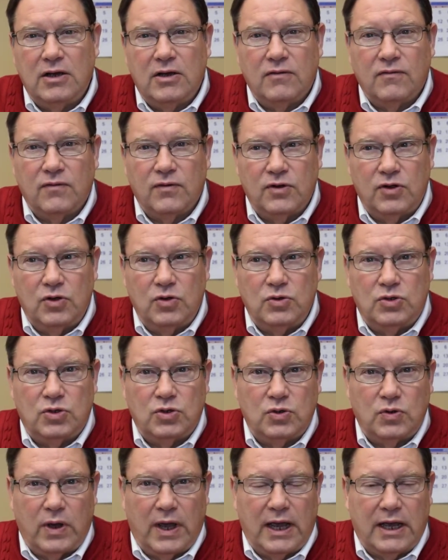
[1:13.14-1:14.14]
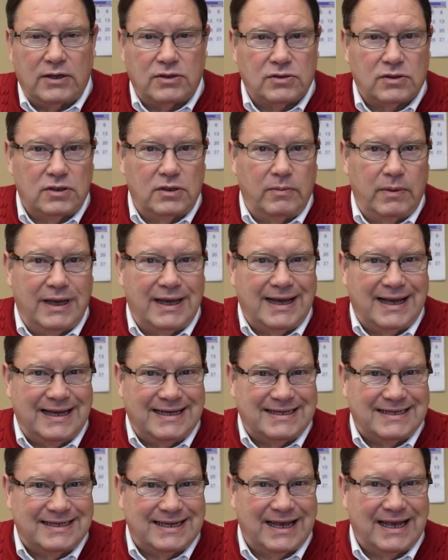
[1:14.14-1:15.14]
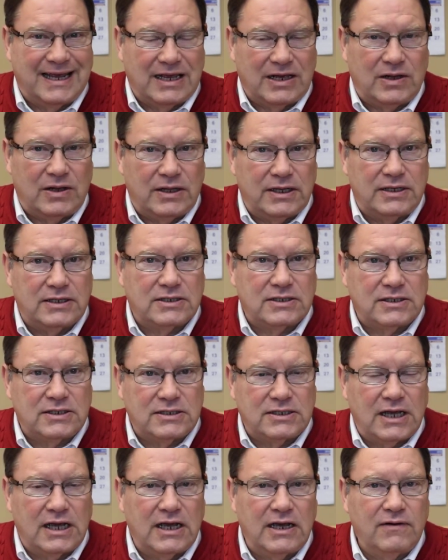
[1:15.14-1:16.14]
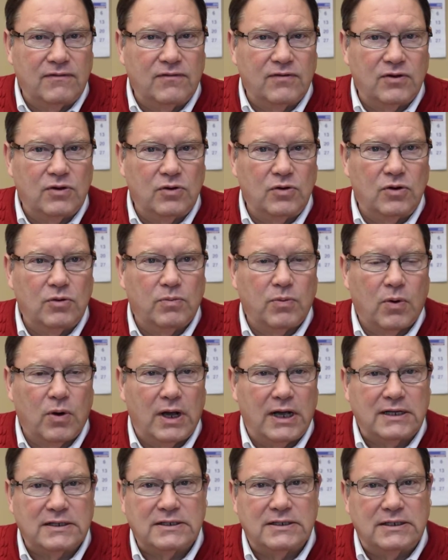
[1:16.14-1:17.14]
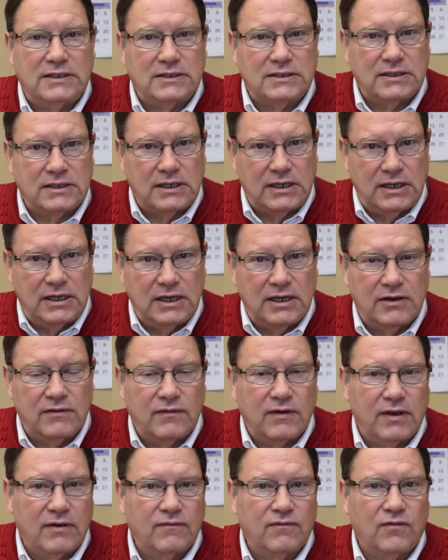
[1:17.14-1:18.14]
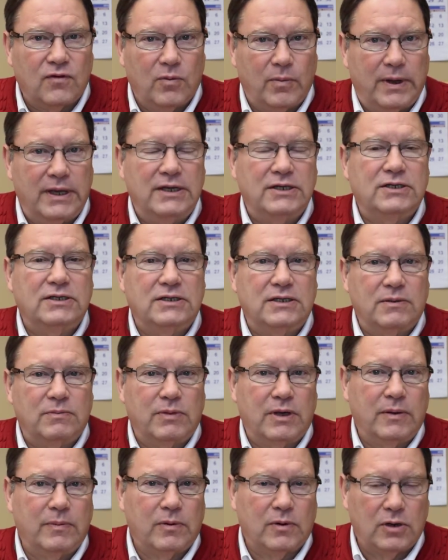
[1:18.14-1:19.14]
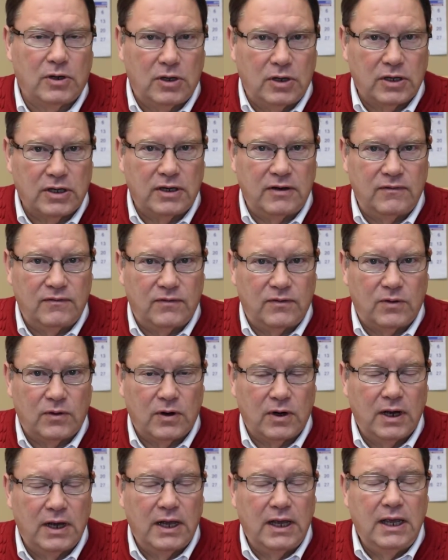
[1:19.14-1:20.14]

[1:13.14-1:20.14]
for you to actually make a sale. It's designed for you to process and give information that people are looking for.